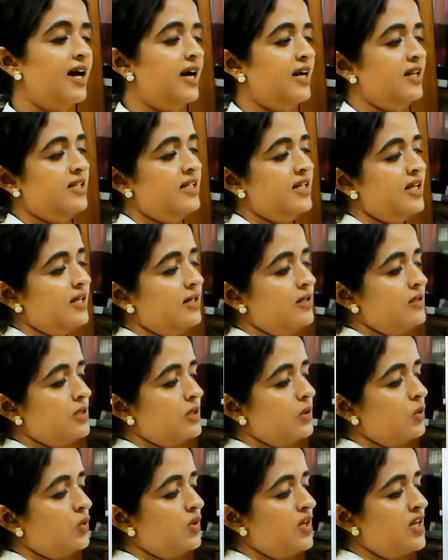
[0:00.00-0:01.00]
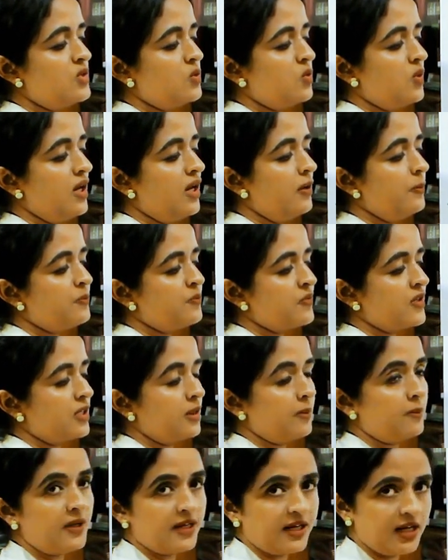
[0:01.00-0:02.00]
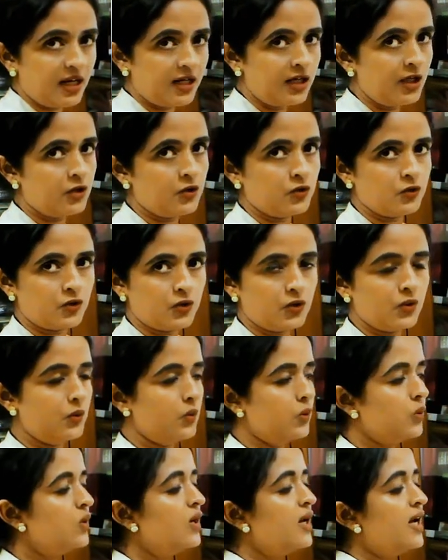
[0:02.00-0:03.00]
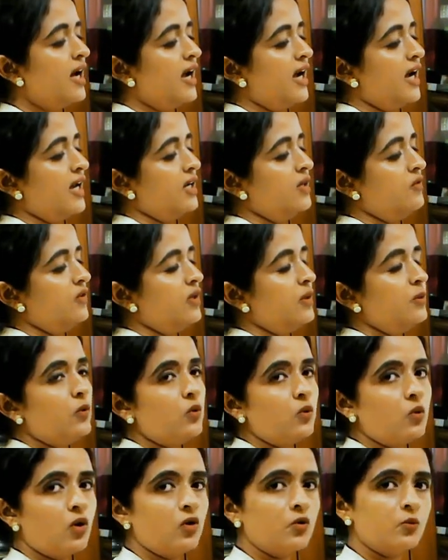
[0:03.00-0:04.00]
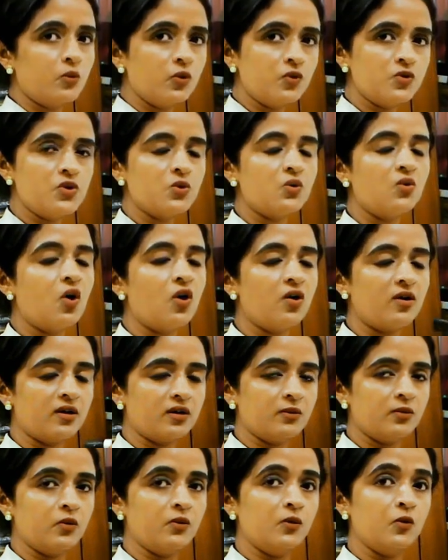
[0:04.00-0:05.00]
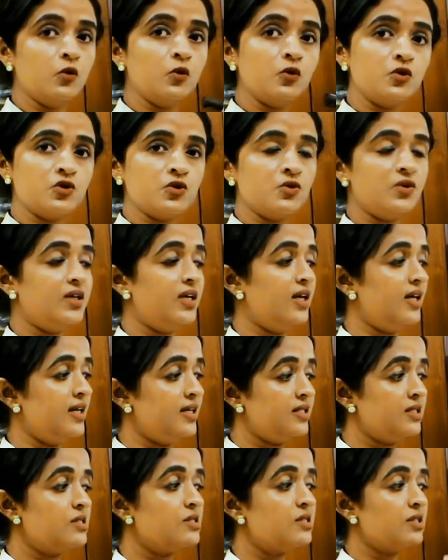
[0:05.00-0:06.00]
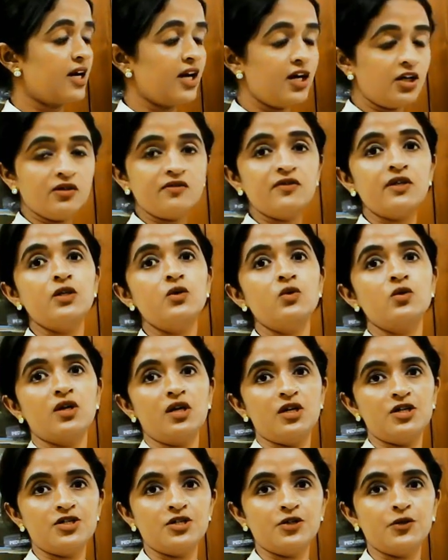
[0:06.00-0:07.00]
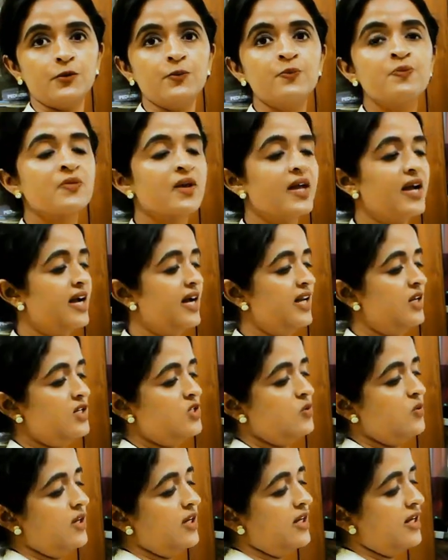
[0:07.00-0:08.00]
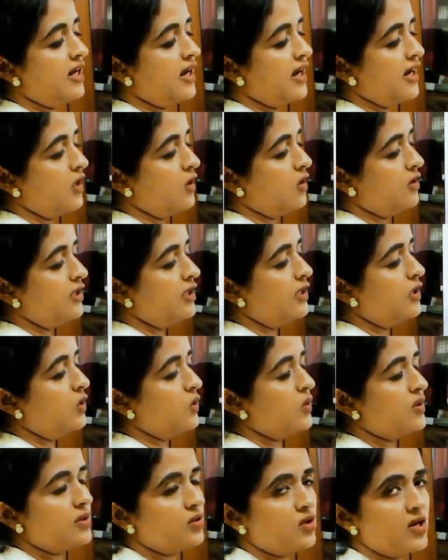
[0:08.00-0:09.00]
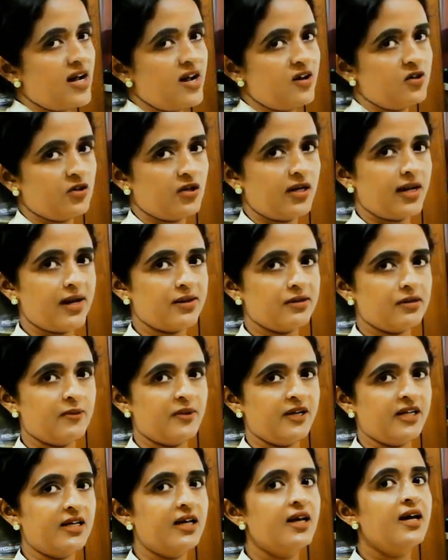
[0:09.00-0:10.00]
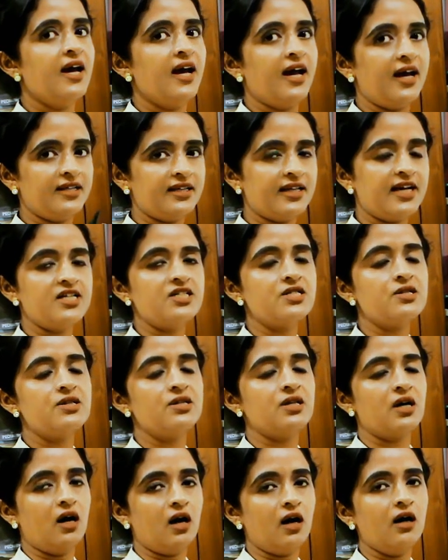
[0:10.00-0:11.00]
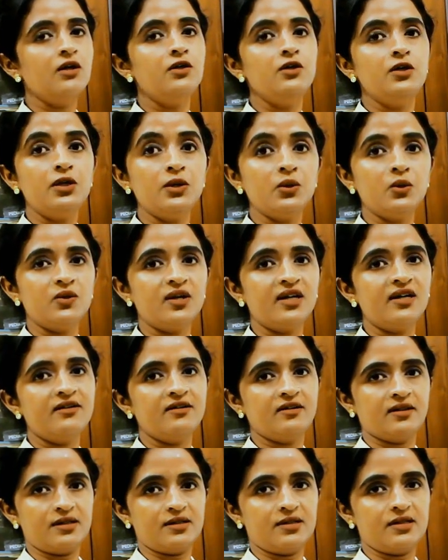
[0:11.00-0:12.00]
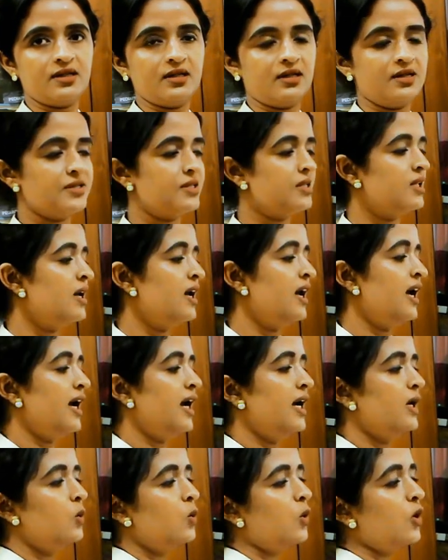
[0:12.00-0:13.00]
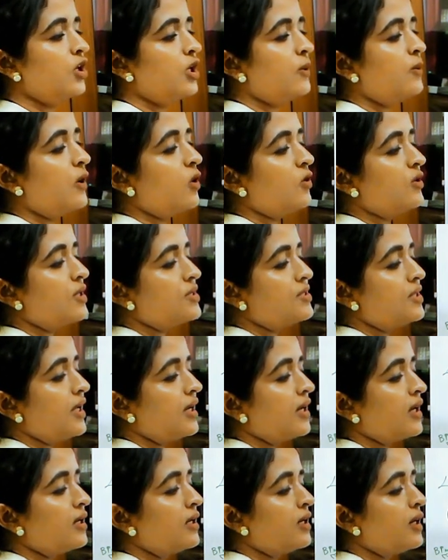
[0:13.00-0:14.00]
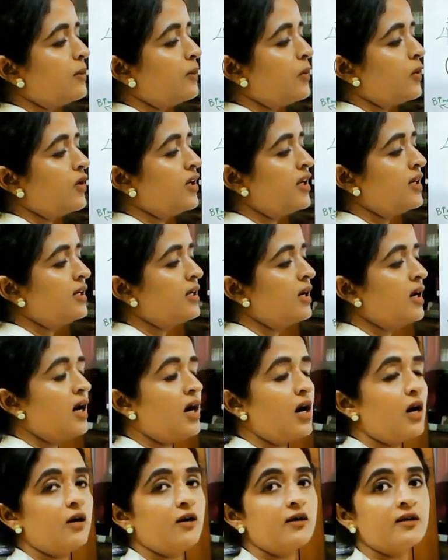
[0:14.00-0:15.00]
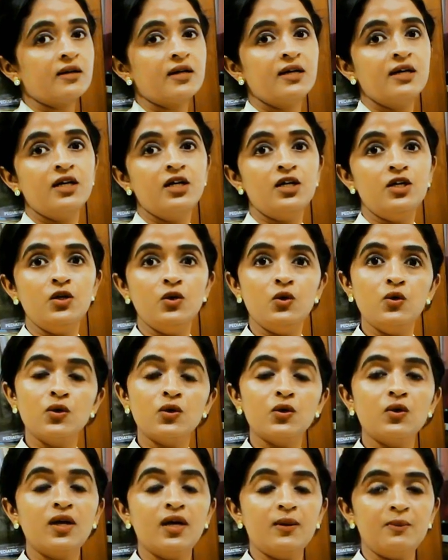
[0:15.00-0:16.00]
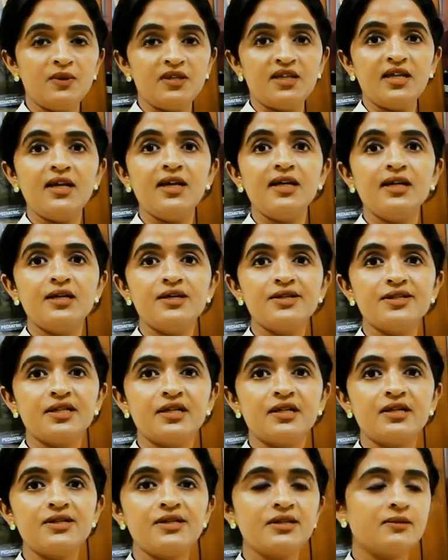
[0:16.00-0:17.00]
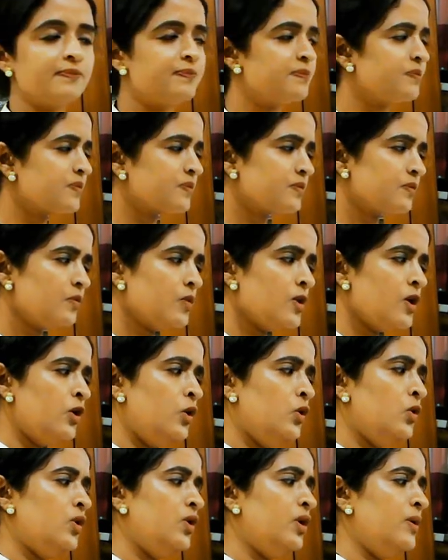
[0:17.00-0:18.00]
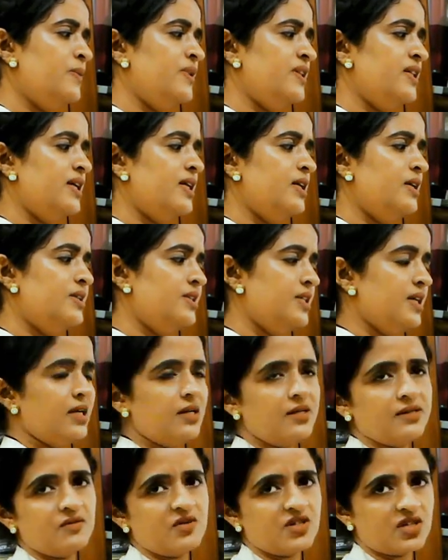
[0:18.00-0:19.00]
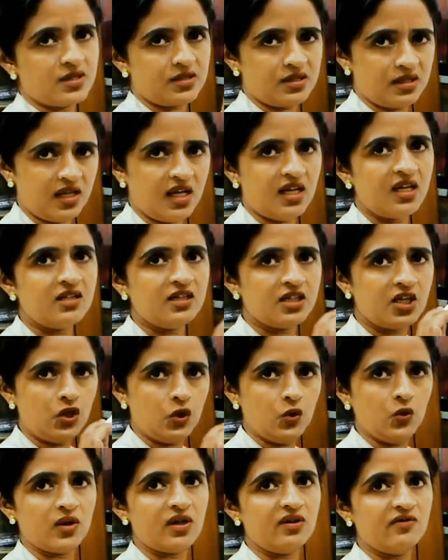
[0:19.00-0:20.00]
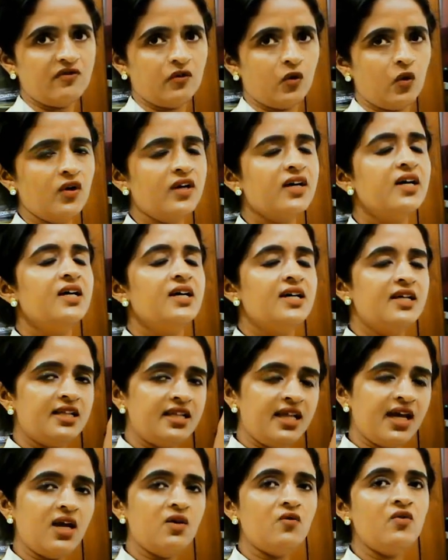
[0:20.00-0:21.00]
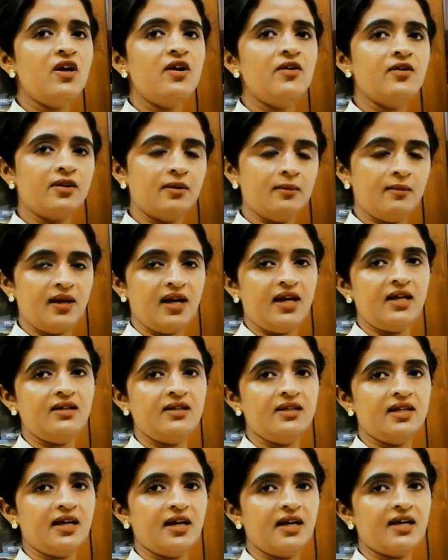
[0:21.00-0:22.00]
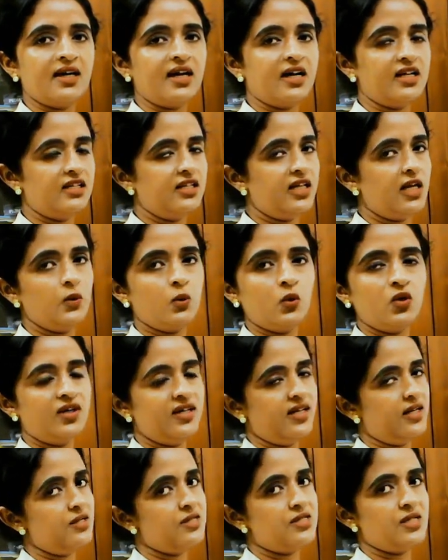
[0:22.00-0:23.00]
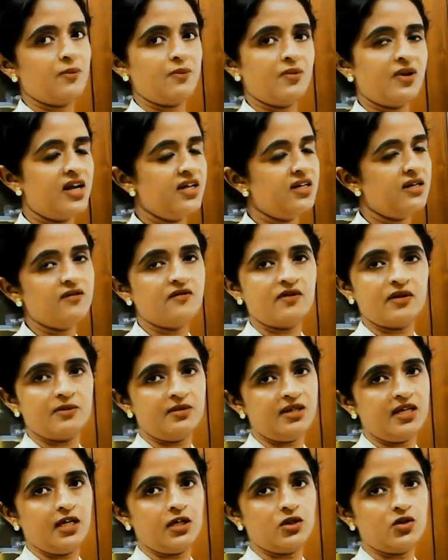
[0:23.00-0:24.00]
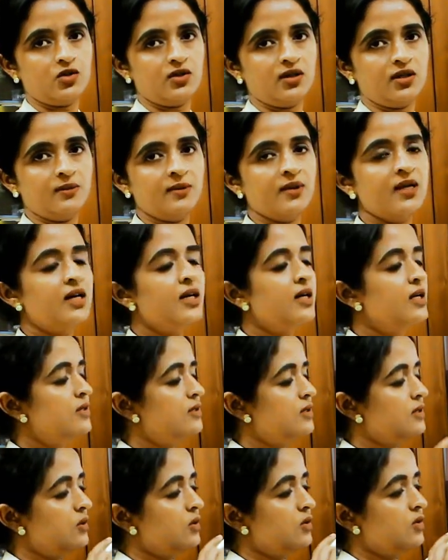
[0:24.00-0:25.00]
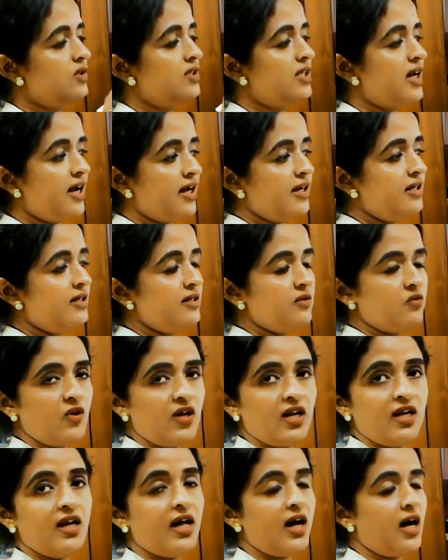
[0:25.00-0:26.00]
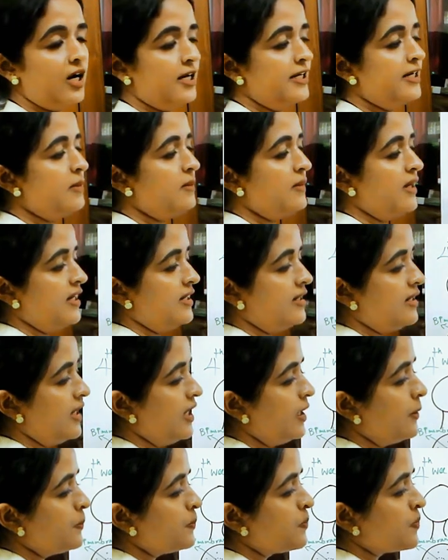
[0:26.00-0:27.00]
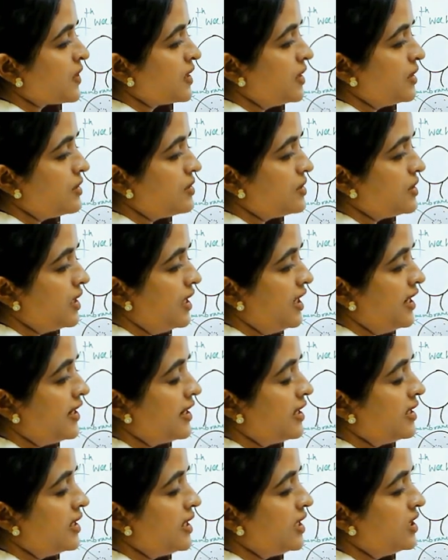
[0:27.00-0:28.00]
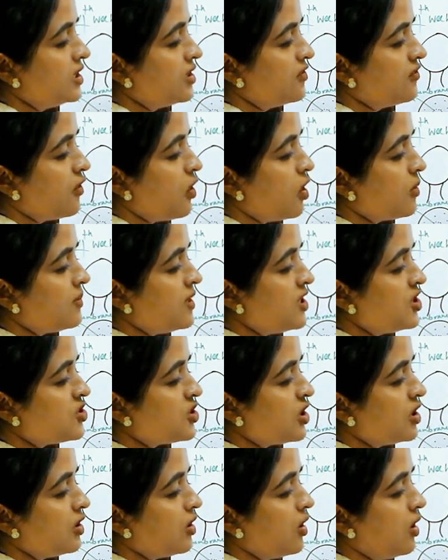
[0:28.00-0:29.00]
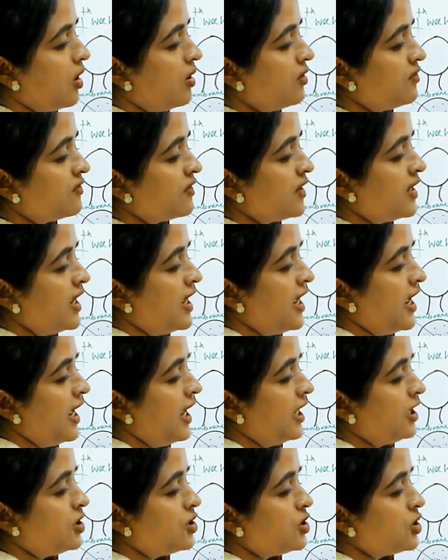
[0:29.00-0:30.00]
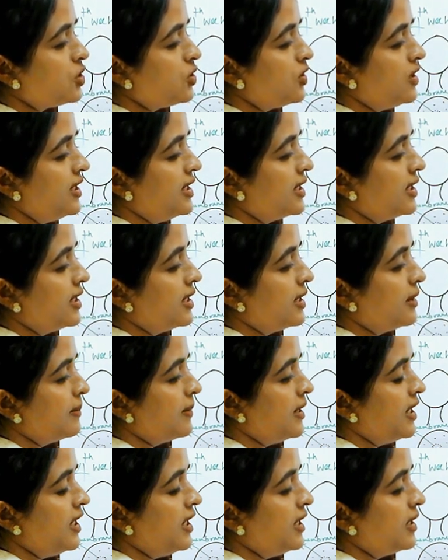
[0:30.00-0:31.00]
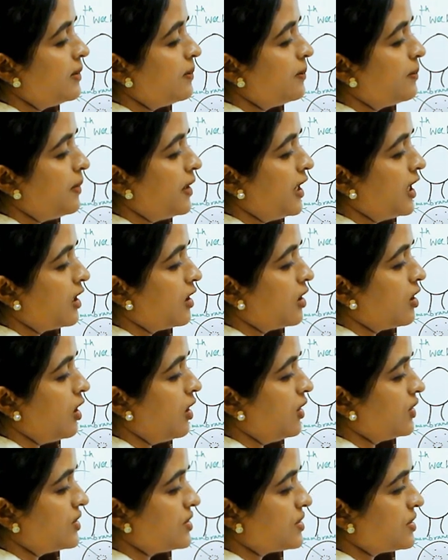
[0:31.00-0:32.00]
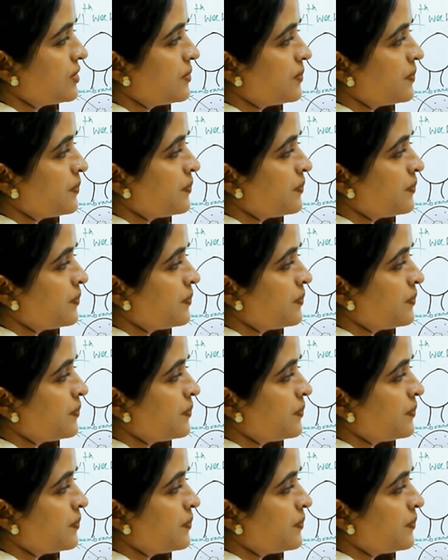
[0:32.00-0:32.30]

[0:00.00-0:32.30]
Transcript: and then soon it will replicate into two and will move to either side of the neural tube, and it will lie on the dorsolateral aspect, and that is our neural crest cells. And what about the second component, our neuroepithelial cells? Neuroepithelial cells, which are seen in the neural fold, they will remain there and they won't get separated from the ectoderm. So that will ultimately result in the formation of ectodermal plug cords.